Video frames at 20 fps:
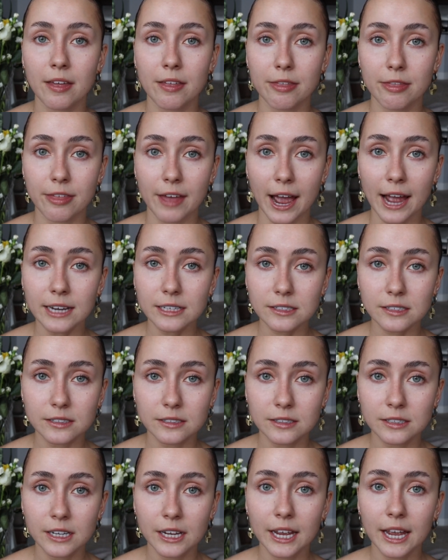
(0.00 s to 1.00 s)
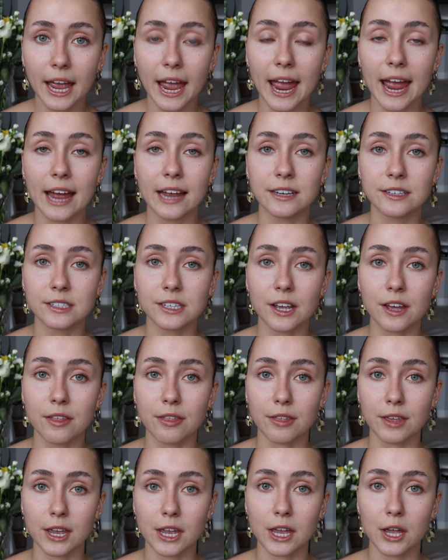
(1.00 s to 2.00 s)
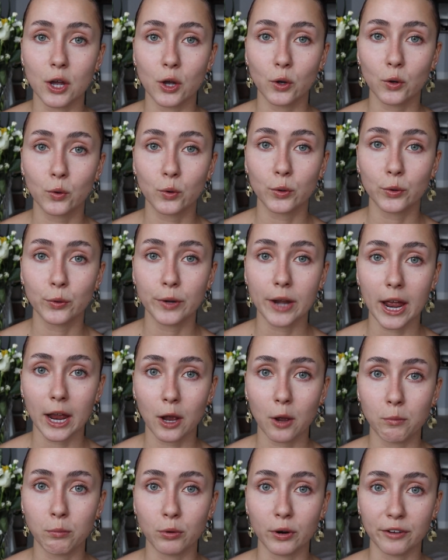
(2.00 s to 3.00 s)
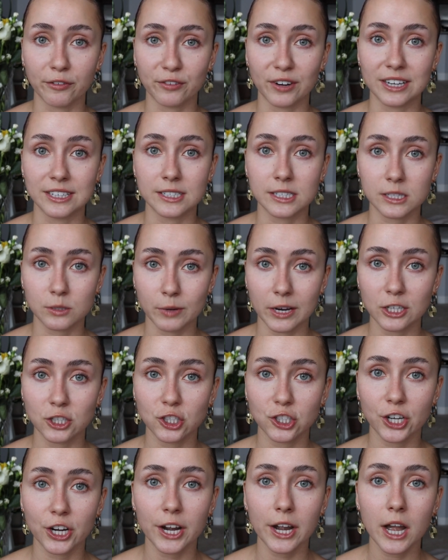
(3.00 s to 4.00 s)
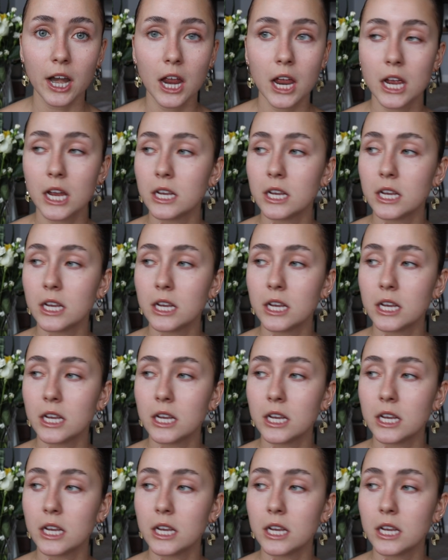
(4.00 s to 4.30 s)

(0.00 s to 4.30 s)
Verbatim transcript: That and the crew neck boyfriend sweatshirt,